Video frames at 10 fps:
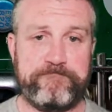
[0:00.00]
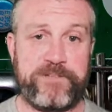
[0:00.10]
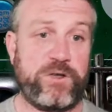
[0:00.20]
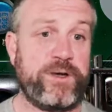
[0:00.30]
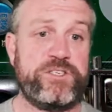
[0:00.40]

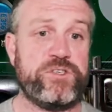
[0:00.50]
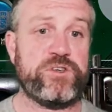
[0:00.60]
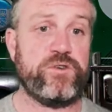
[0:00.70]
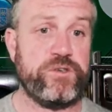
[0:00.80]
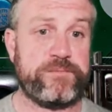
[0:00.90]
And questions are
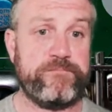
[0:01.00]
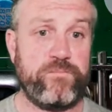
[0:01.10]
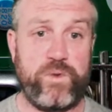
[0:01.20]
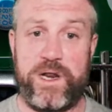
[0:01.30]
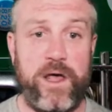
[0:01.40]
good.
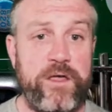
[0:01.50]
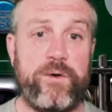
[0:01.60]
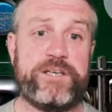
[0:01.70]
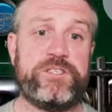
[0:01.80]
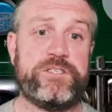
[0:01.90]
We like
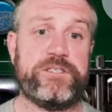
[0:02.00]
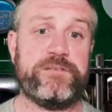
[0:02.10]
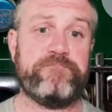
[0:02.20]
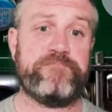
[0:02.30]
questions.